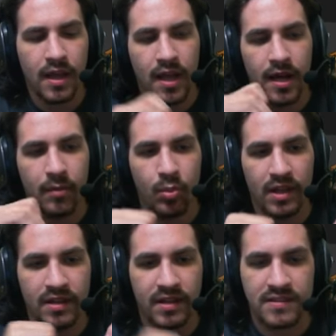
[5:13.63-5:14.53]
Um,
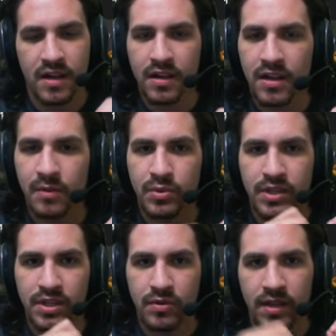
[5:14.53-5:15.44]
while it does not come with
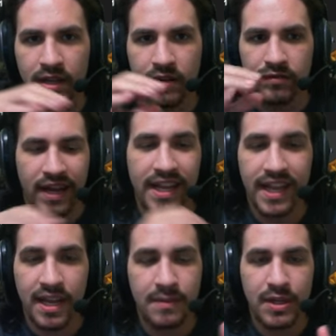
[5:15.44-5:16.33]
the unique fighting
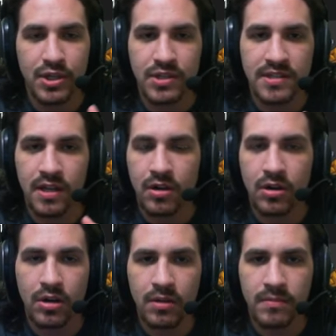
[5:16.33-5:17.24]
animations that
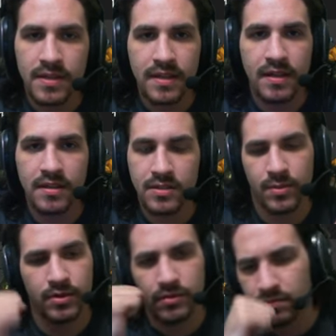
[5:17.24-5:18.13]
unarmed does,
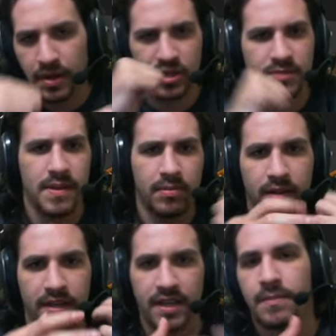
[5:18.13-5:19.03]
where you punch people
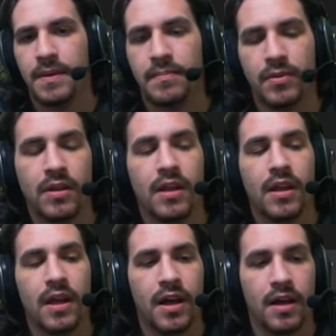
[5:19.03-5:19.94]
and kick people,
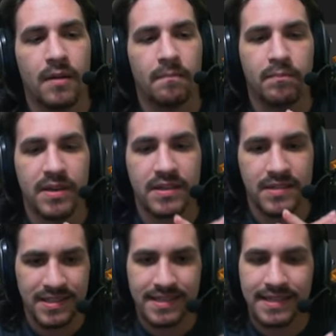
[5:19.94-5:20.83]
um, because
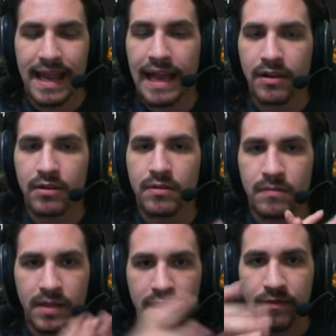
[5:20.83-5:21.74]
it is a dagger,
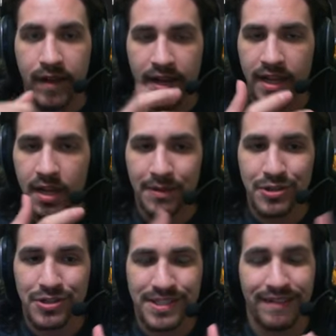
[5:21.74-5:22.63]
the fighting
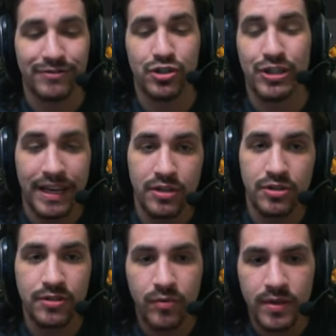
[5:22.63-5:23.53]
animations have
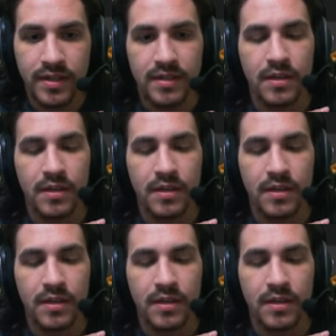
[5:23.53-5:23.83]
changed for it,